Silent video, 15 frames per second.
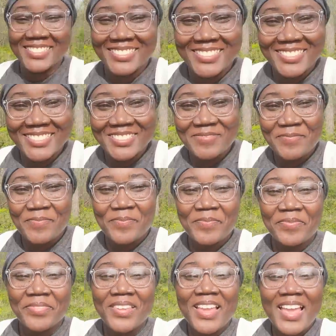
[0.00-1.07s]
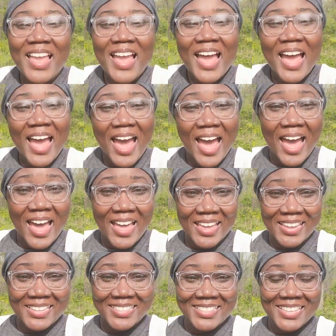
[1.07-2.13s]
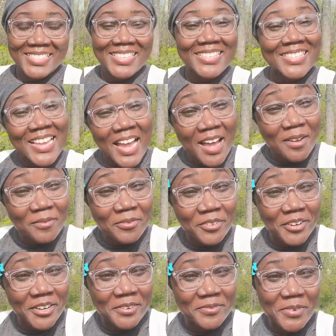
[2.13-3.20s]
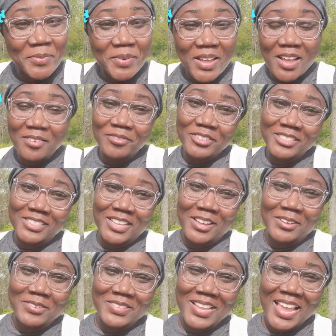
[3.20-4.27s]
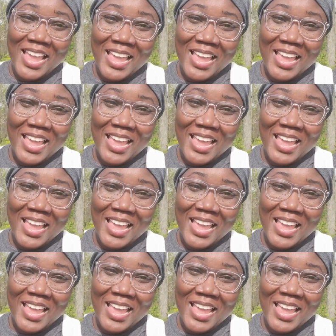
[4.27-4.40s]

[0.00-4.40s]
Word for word: this hi this is comfort from comfort zone